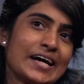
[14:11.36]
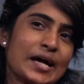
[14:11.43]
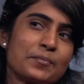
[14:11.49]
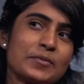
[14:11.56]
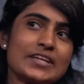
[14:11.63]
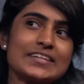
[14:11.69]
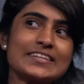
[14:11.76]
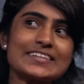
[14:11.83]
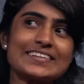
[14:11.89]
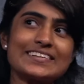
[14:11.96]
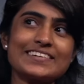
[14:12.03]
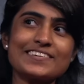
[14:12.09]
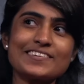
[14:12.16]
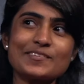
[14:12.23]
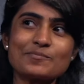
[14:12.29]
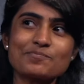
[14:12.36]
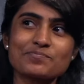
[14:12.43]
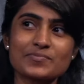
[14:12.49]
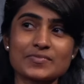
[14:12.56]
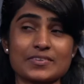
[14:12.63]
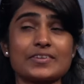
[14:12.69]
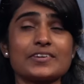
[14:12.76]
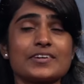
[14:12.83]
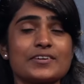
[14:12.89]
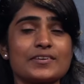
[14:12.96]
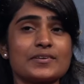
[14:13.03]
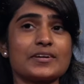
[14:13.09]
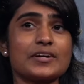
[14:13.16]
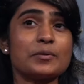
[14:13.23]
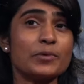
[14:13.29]
I mean,
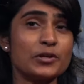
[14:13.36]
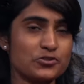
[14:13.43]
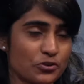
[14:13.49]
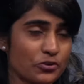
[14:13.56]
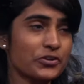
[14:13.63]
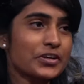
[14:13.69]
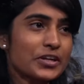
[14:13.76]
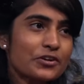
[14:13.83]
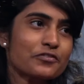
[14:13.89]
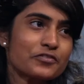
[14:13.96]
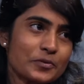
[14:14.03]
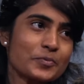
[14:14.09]
a majority of the